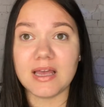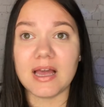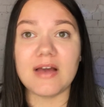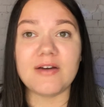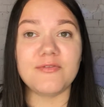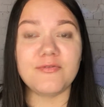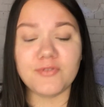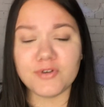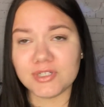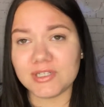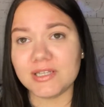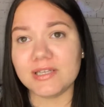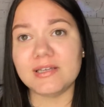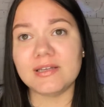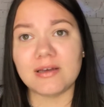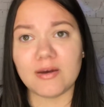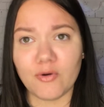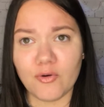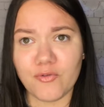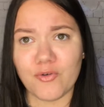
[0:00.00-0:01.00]
firstly,
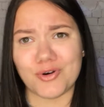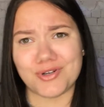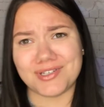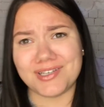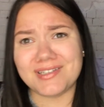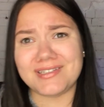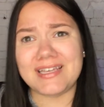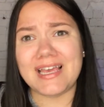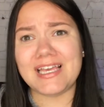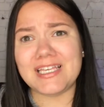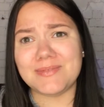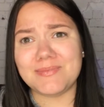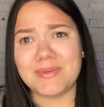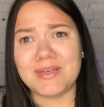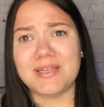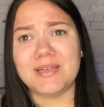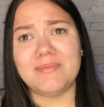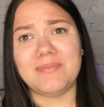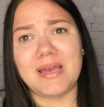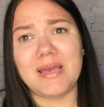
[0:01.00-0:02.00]
of course, it takes
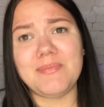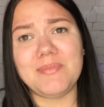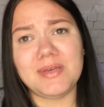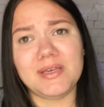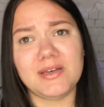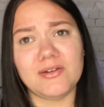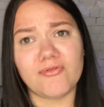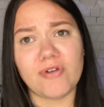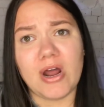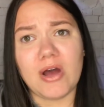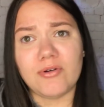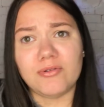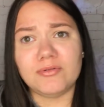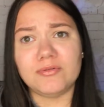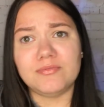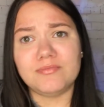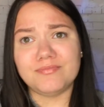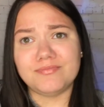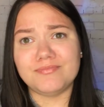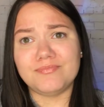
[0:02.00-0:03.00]
me maybe
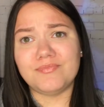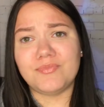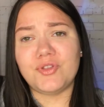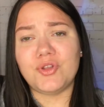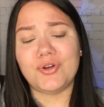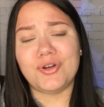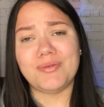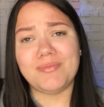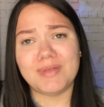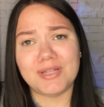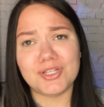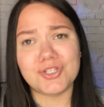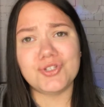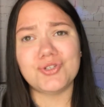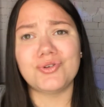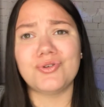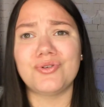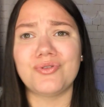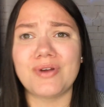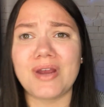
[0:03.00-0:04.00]
around 30 minutes
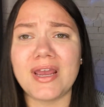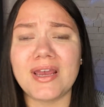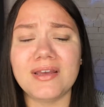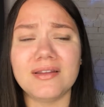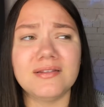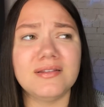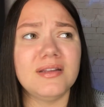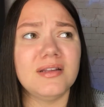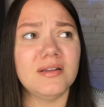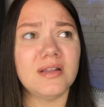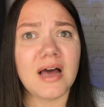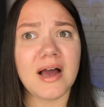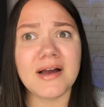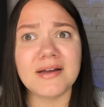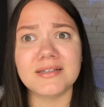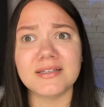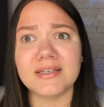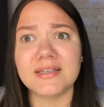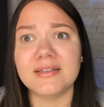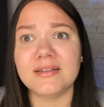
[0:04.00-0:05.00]
to create the
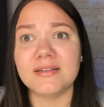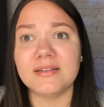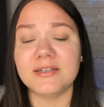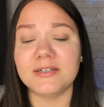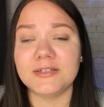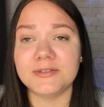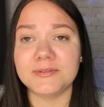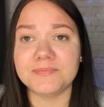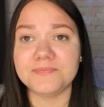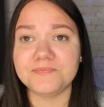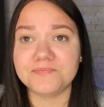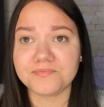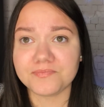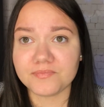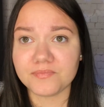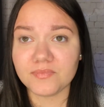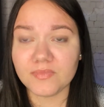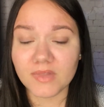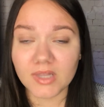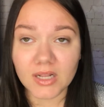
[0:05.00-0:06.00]
LUT in
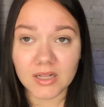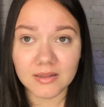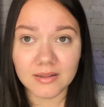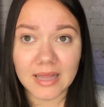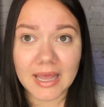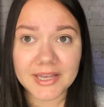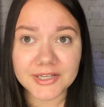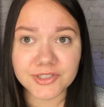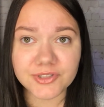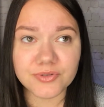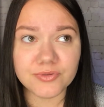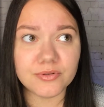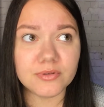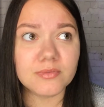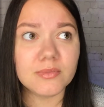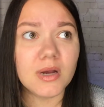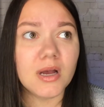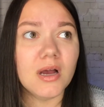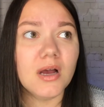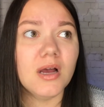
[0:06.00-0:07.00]
Lightroom,
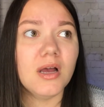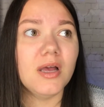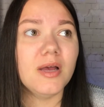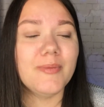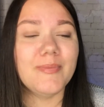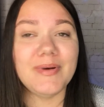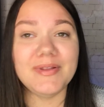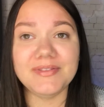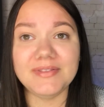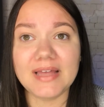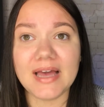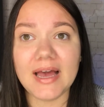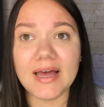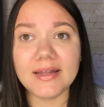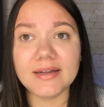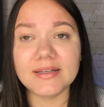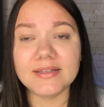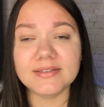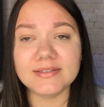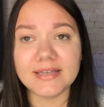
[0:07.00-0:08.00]
but then
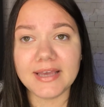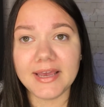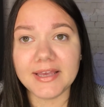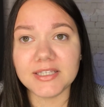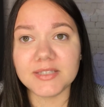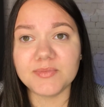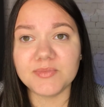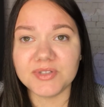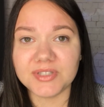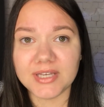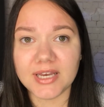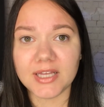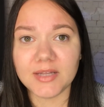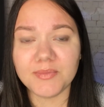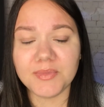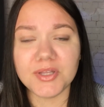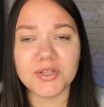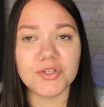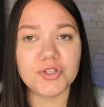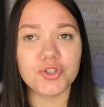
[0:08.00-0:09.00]
it takes me 10
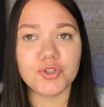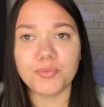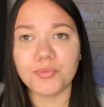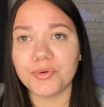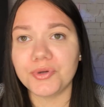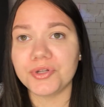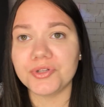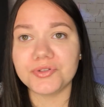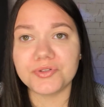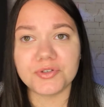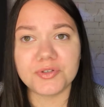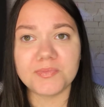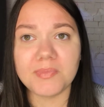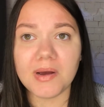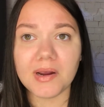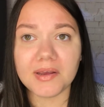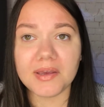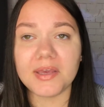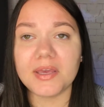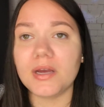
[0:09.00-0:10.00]
minutes to put it to
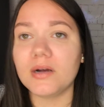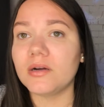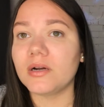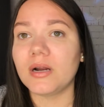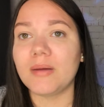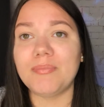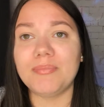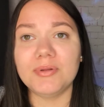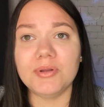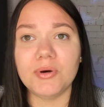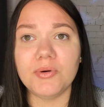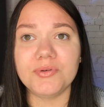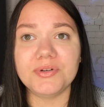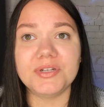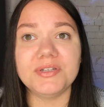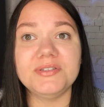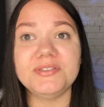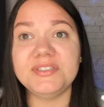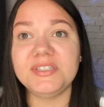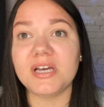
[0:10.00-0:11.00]
Sparkier, upload
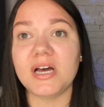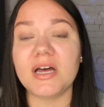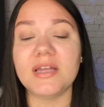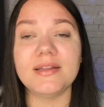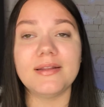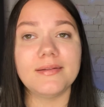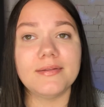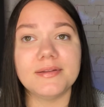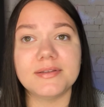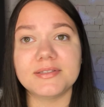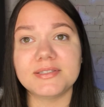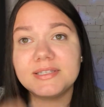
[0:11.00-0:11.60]
it, done, and it's